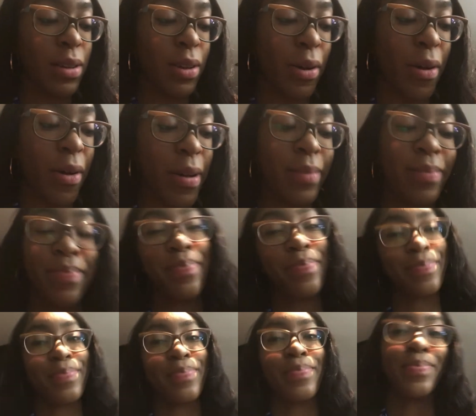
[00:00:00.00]
So
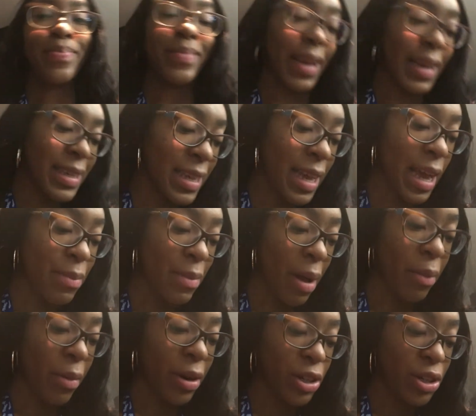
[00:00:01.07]
next time
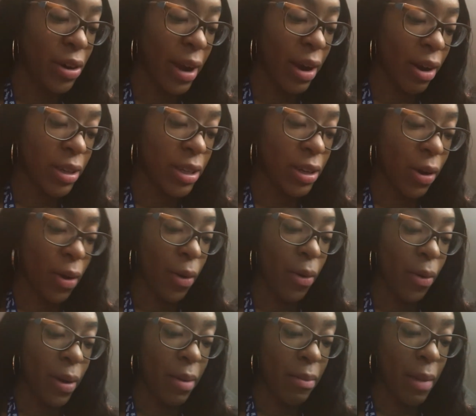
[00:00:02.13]
I'm gonna try not to
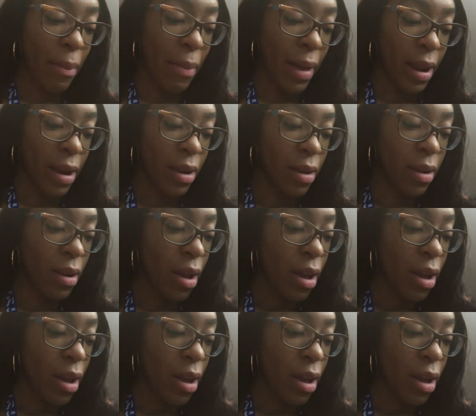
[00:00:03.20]
go in my bed